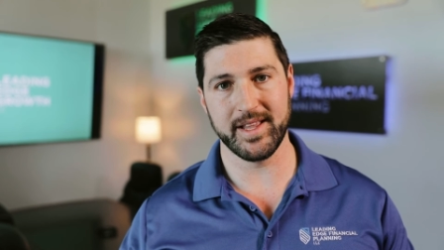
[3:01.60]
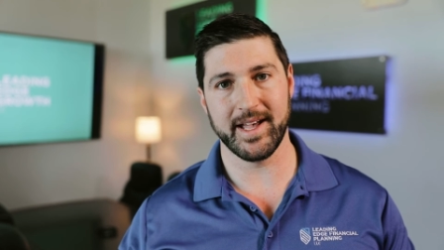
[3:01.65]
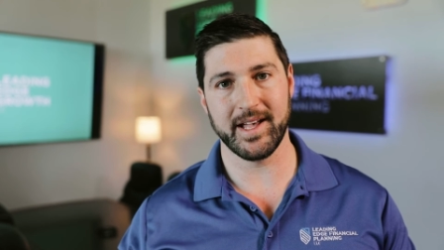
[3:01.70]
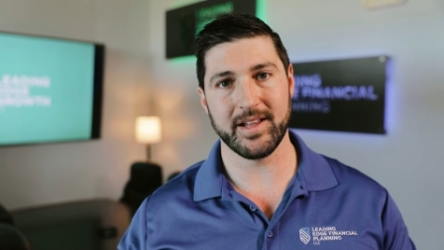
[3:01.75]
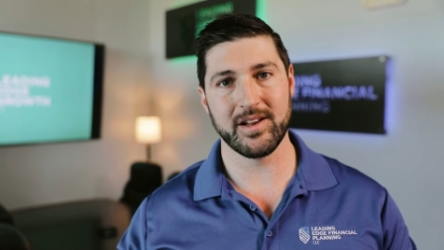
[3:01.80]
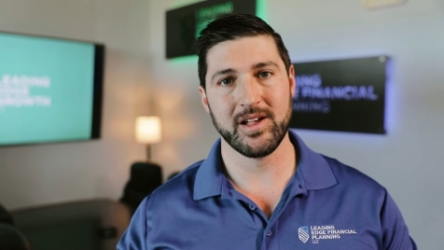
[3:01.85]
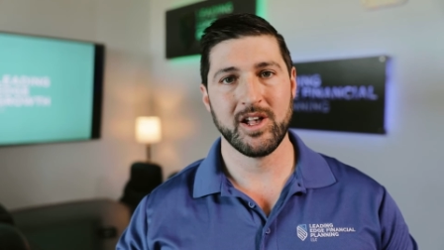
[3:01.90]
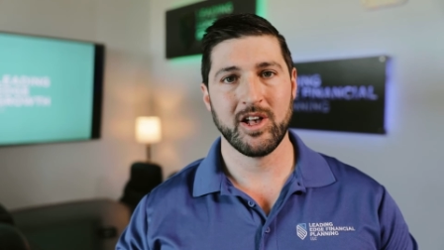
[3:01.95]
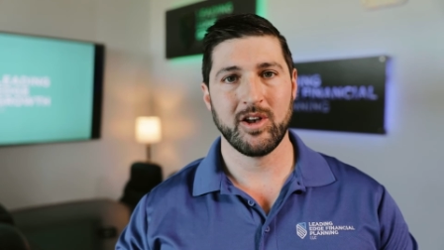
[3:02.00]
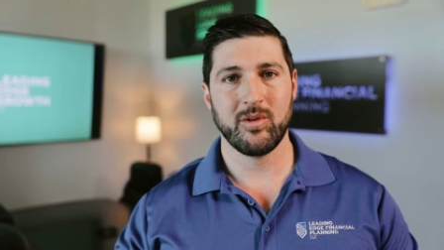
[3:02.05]

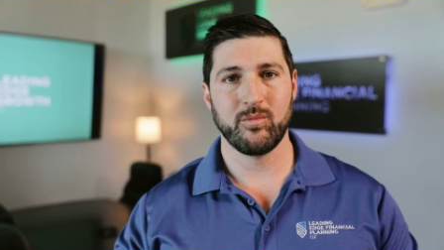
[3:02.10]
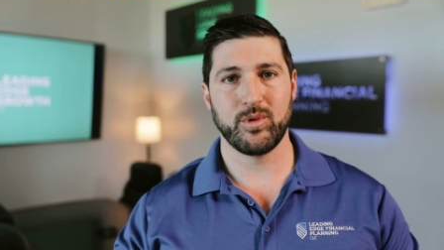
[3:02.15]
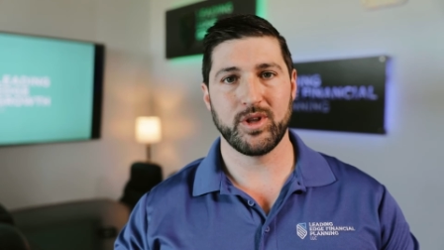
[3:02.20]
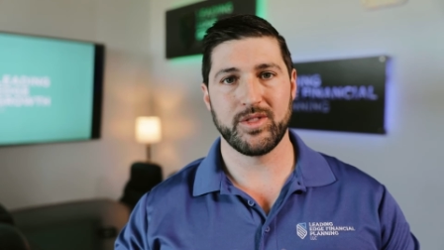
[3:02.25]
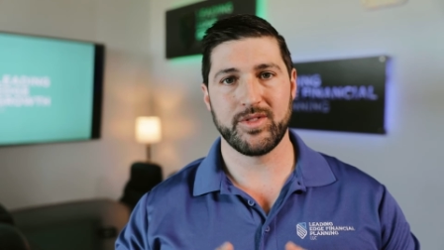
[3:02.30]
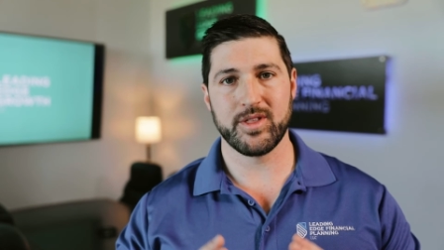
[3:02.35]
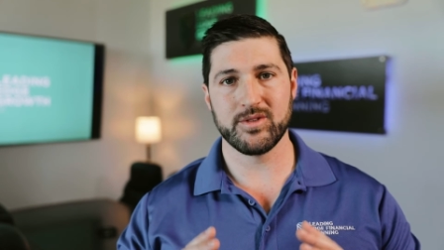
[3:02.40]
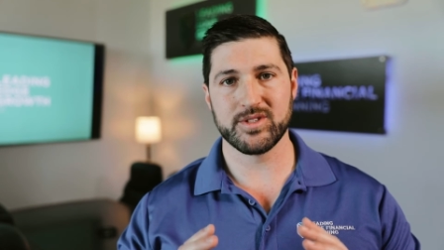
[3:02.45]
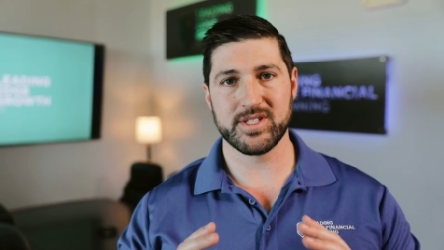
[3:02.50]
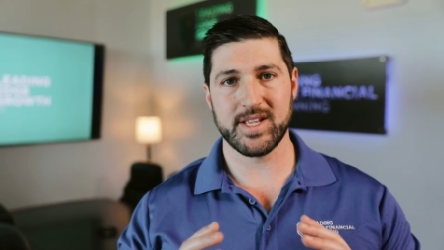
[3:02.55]
that,
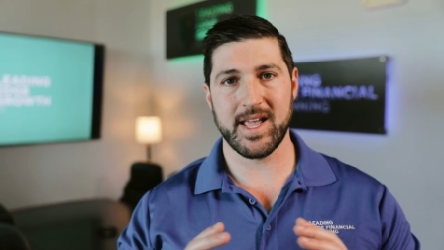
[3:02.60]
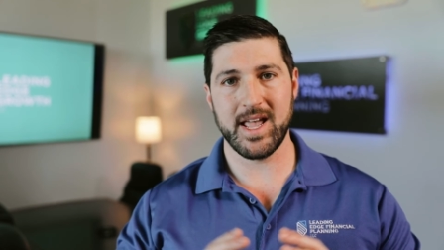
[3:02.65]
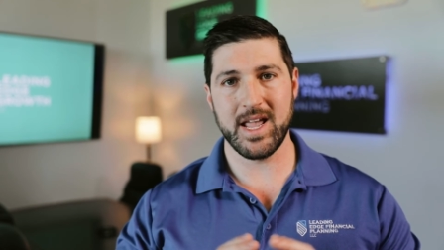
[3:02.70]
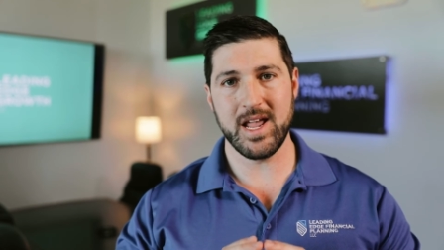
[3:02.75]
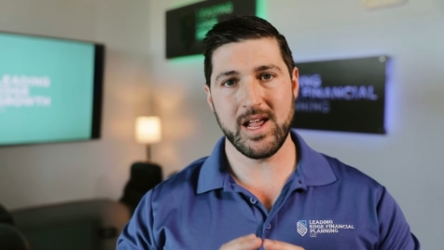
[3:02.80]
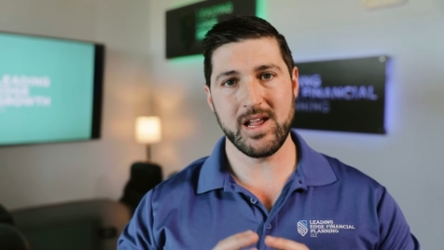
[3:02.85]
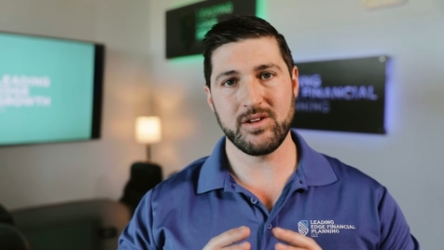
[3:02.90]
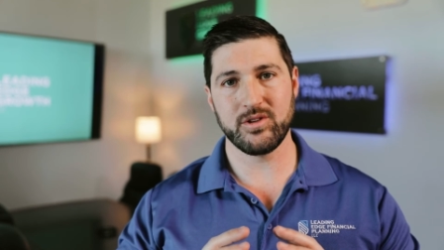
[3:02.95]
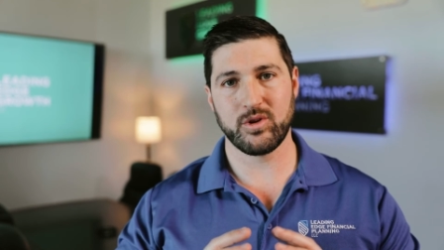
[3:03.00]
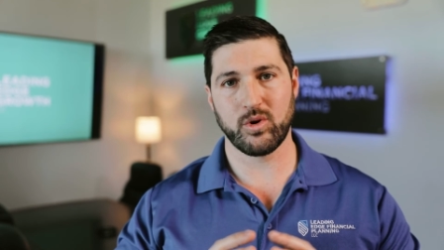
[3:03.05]
but those
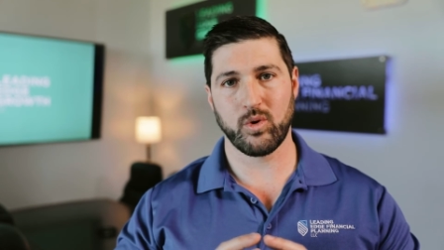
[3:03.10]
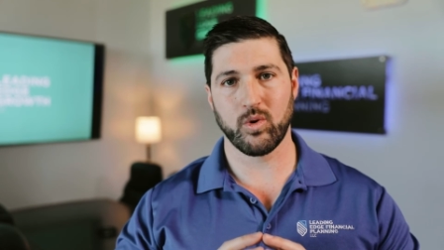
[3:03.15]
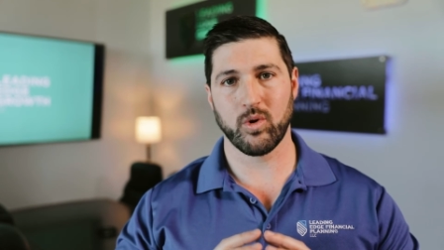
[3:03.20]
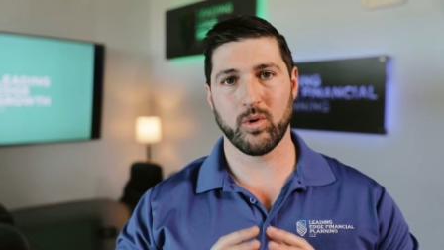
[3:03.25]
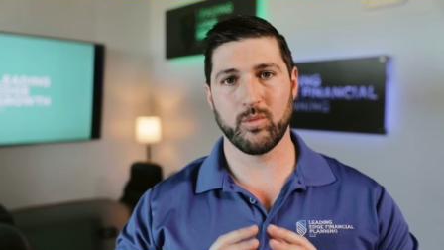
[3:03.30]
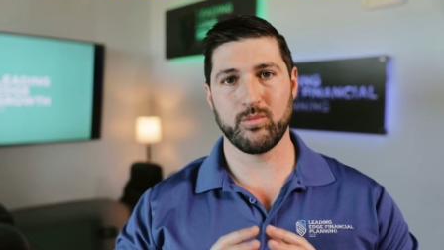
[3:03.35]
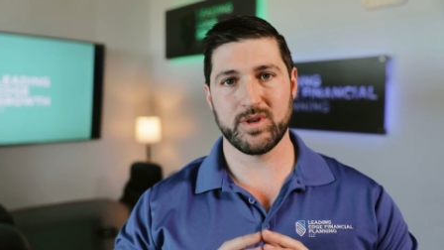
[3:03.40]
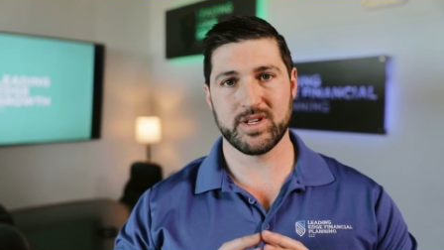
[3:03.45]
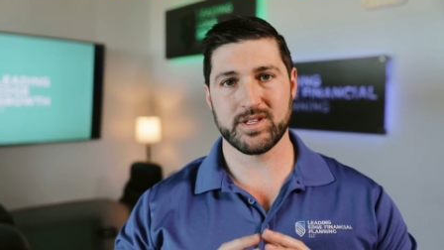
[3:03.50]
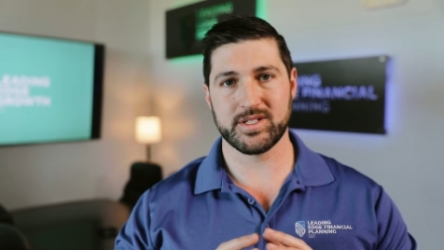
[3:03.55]
eight
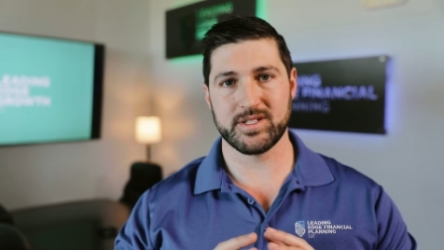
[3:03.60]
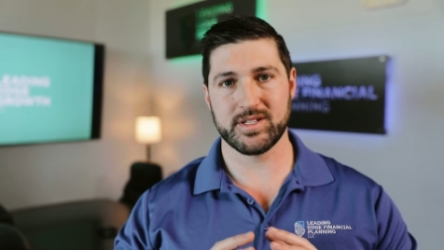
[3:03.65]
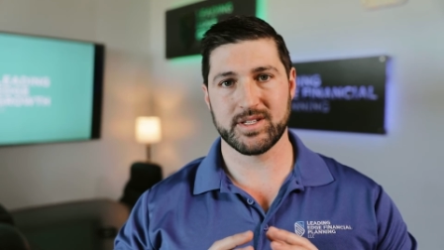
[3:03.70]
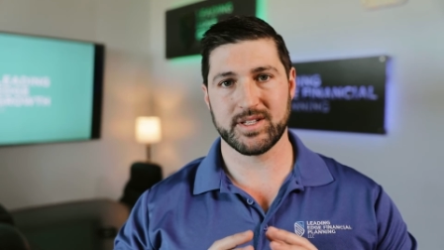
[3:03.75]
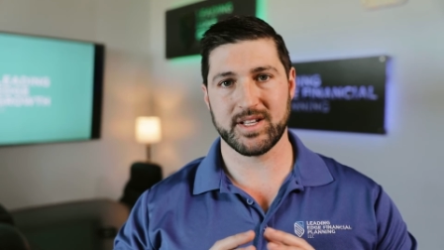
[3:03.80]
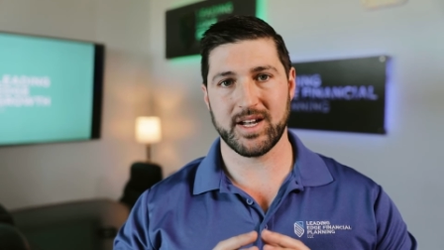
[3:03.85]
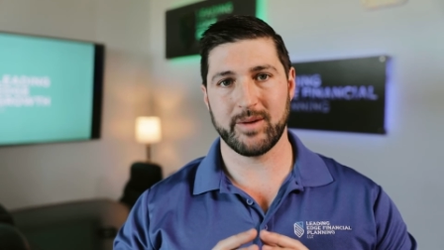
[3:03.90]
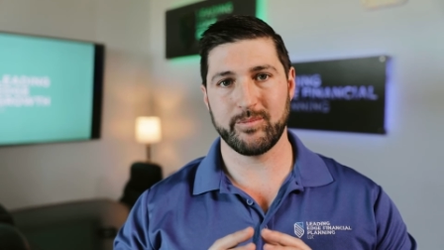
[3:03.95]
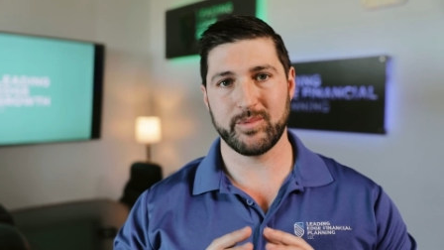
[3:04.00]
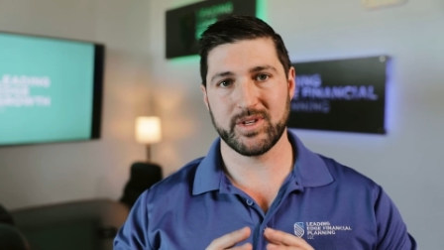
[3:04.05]
core
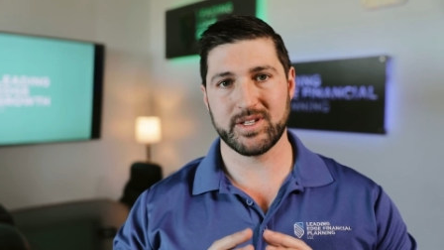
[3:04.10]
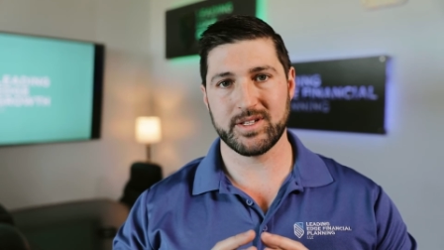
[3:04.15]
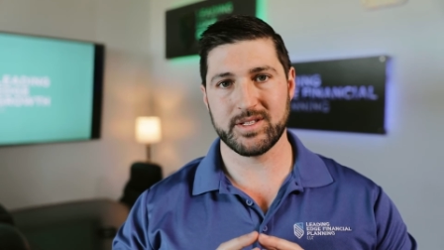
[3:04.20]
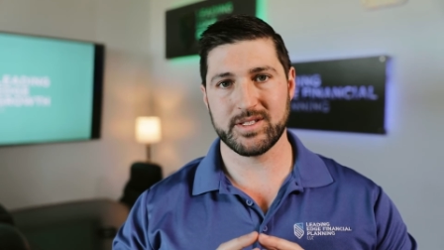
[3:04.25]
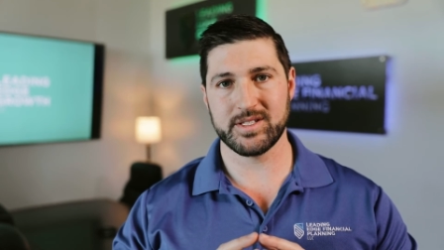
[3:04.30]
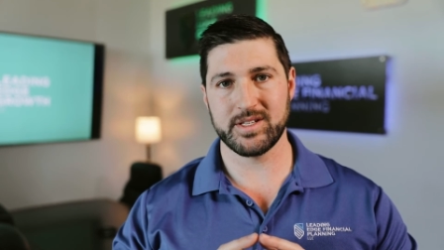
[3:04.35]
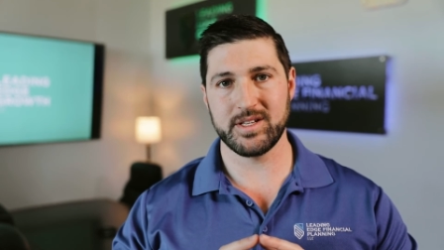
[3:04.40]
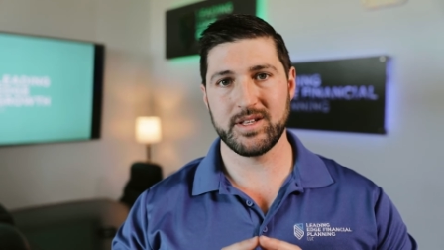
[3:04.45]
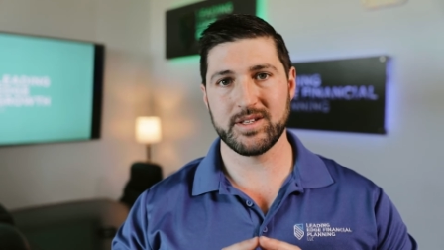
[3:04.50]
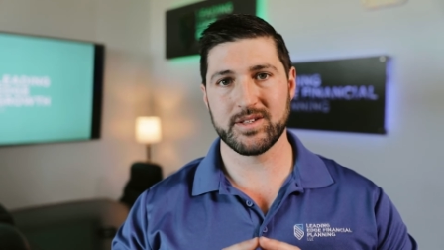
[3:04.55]
business
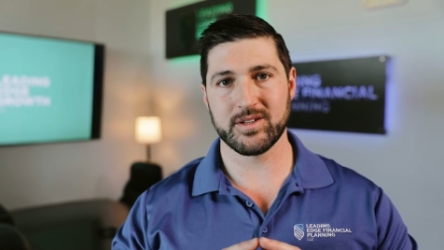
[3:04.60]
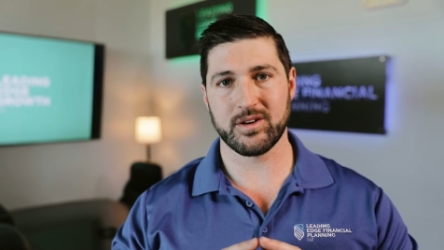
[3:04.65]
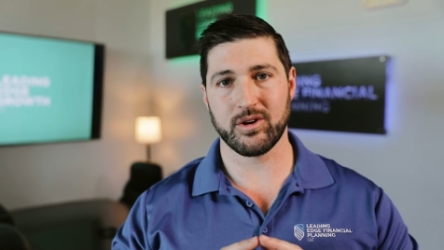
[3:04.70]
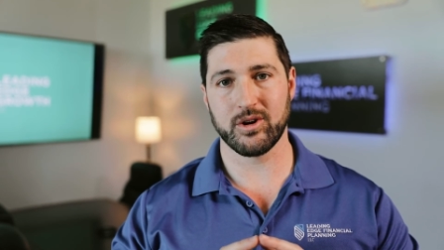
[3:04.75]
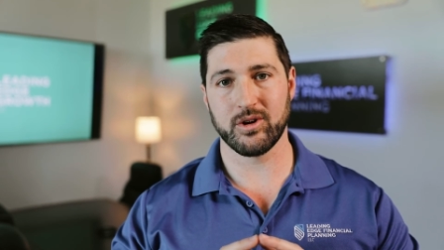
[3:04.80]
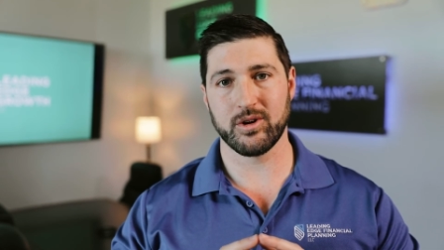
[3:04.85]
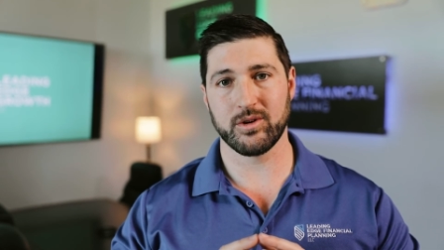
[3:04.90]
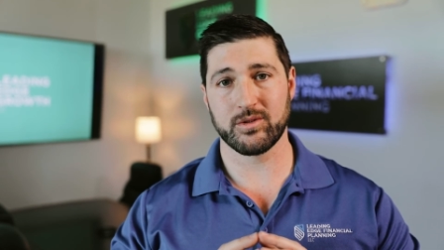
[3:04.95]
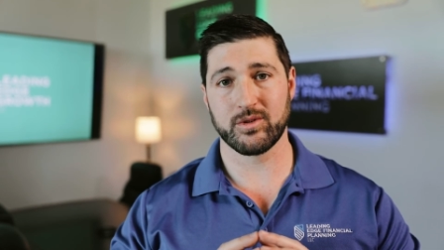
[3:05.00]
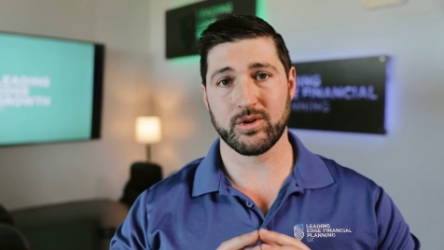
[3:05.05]
competencies
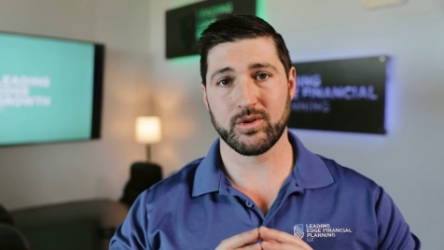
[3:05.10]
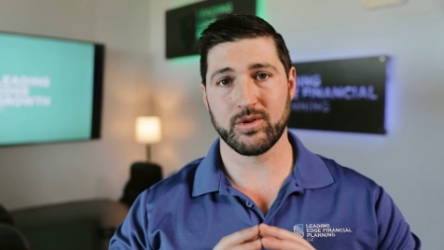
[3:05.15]
are